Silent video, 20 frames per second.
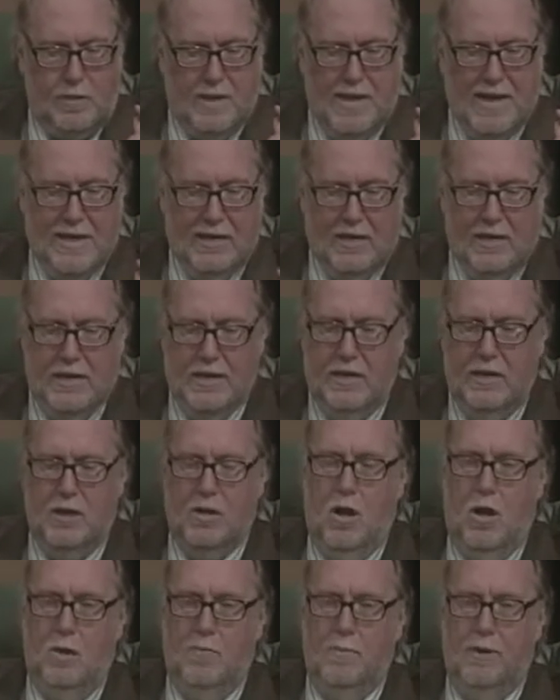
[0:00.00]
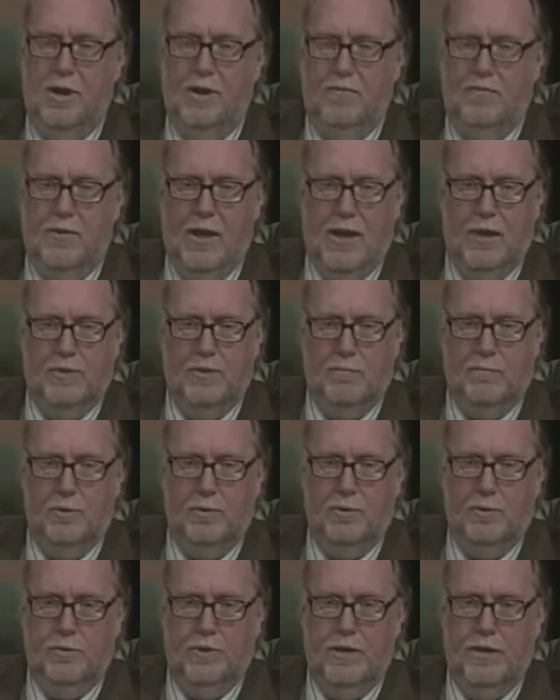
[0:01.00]
I had a lady call me out of the
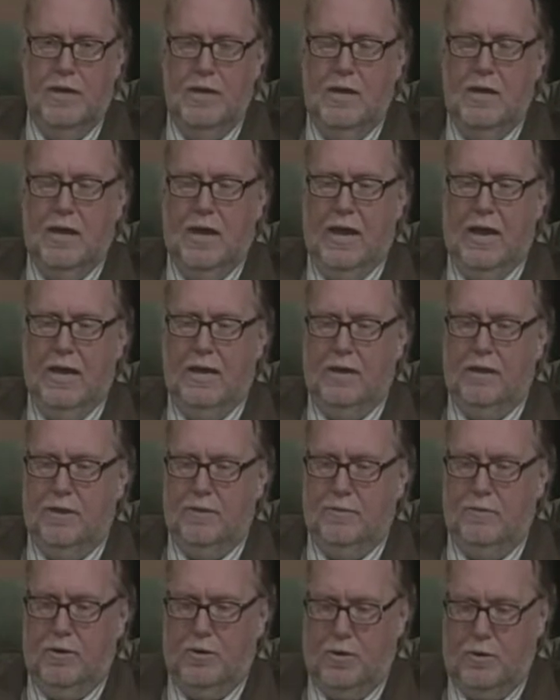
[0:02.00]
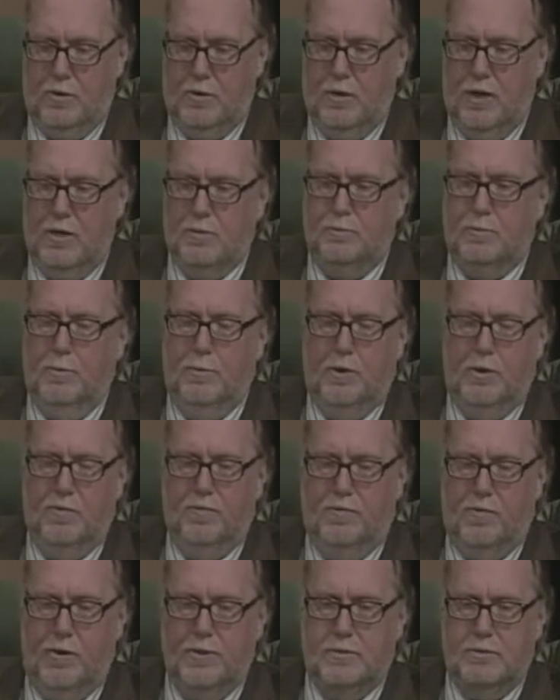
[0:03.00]
blue that her and her husband were good
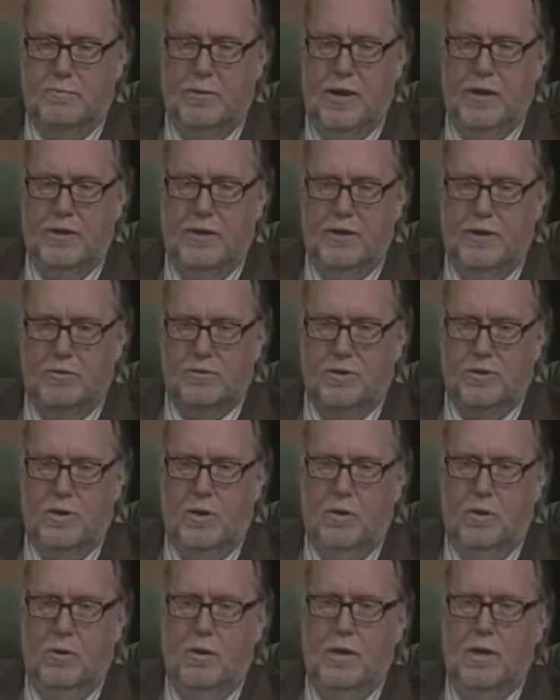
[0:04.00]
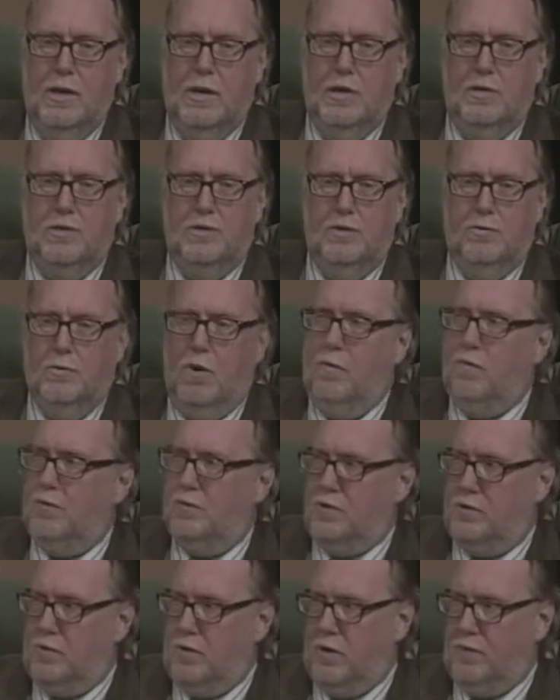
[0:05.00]
friends of mine years ago. She drove a
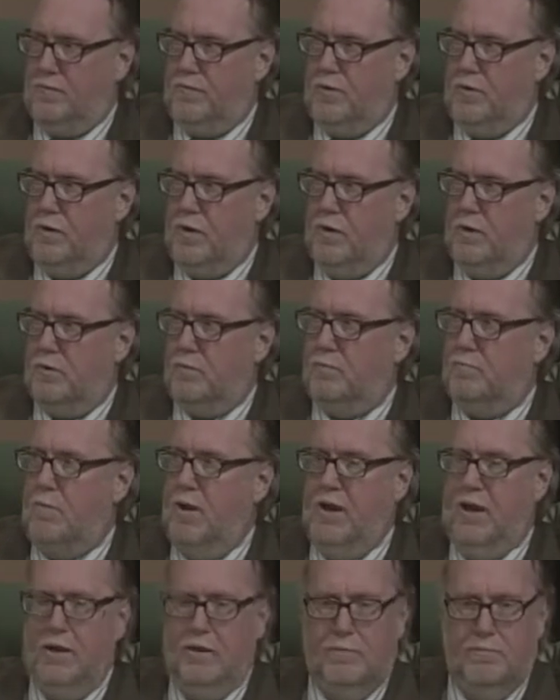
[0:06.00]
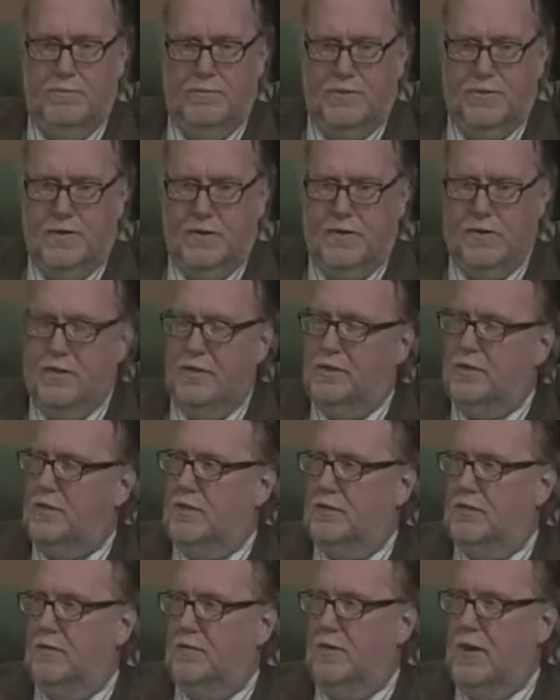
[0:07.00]
truck for years, making $60,000,
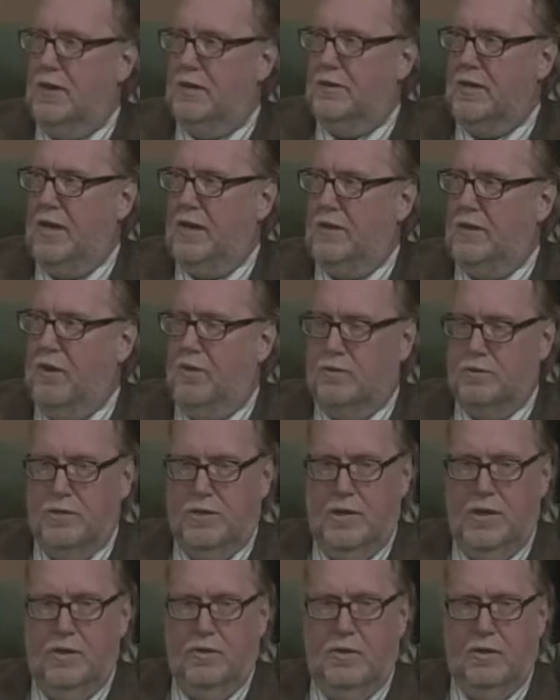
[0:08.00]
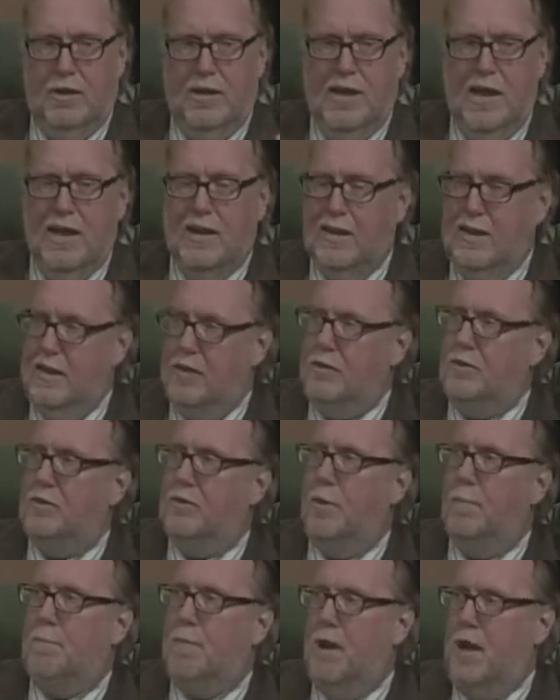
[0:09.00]
$65,000 a year. Got into
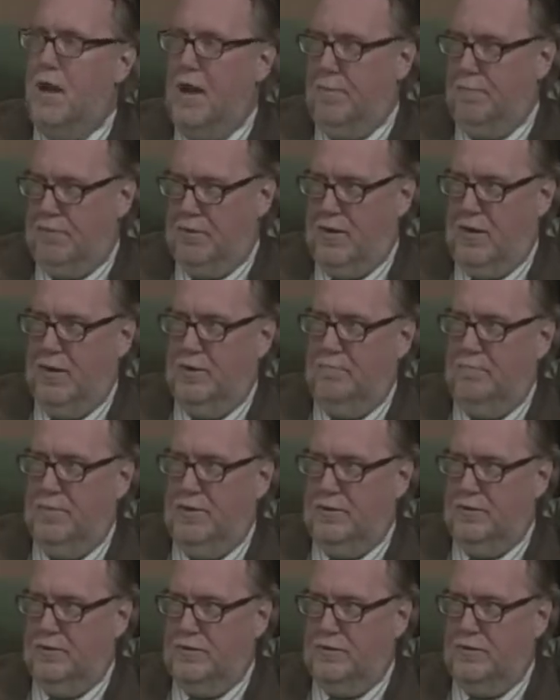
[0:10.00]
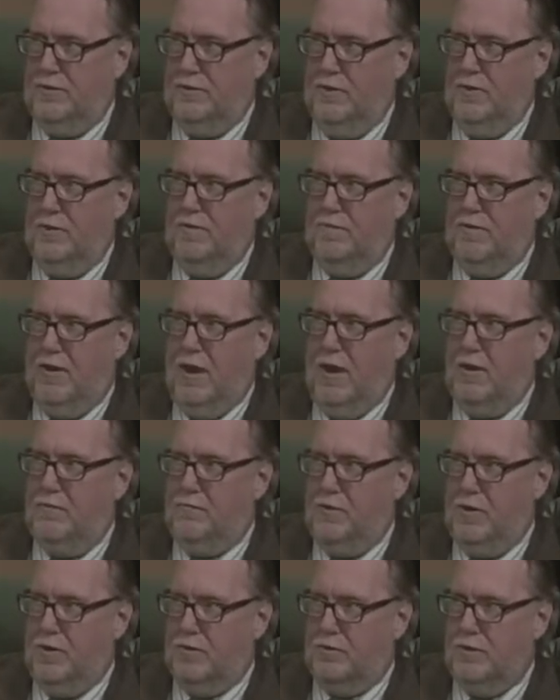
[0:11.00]
the pipeline business 5
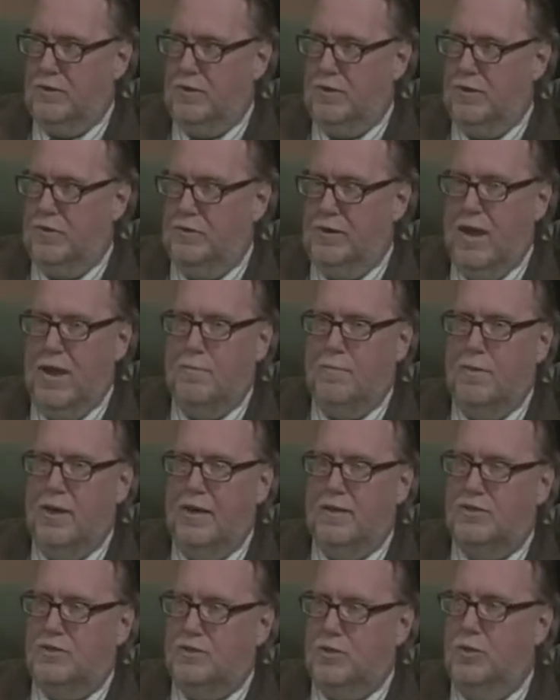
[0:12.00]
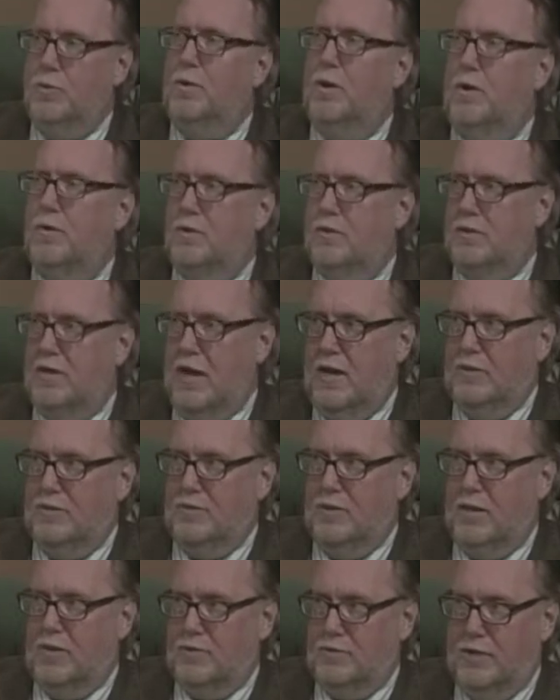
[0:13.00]
years ago. Now makes
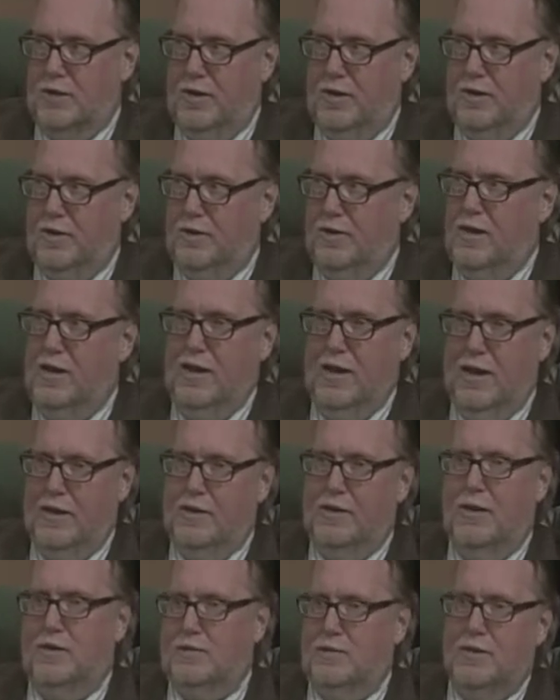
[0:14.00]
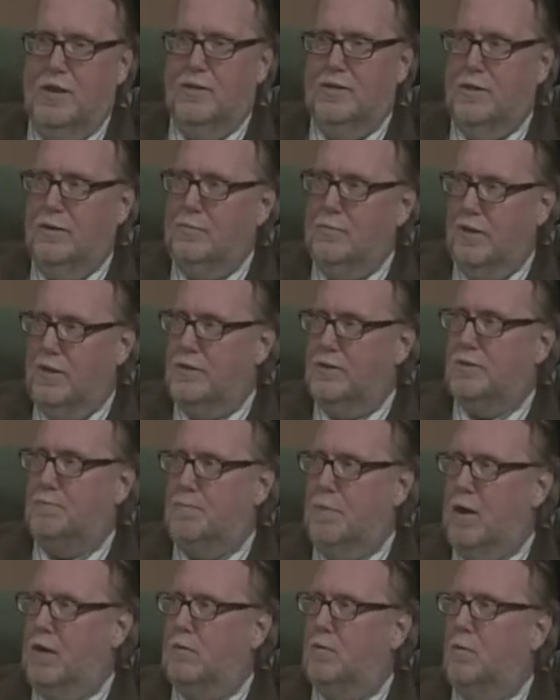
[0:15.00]
$200,000 a year and does nothing but
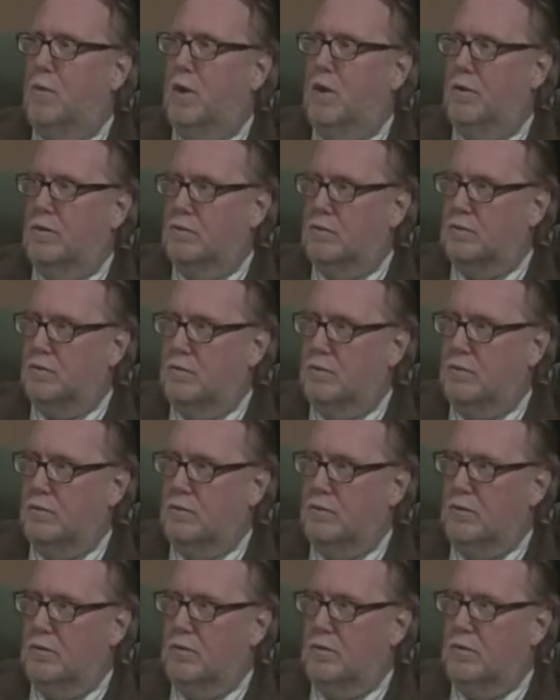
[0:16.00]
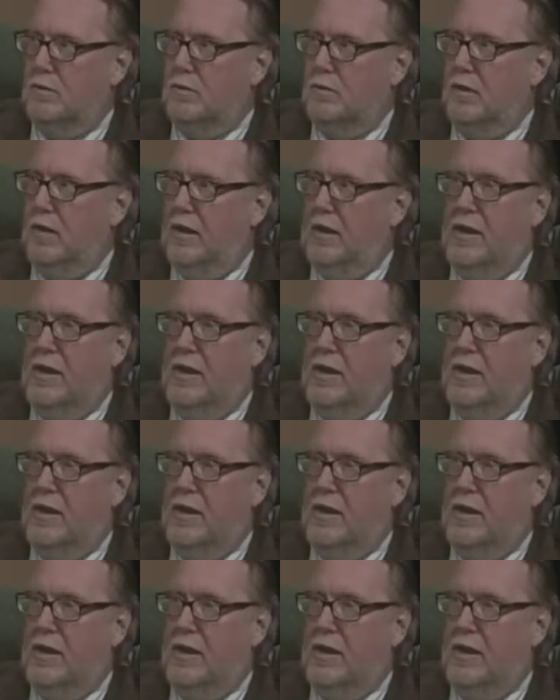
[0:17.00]
inspect welds. And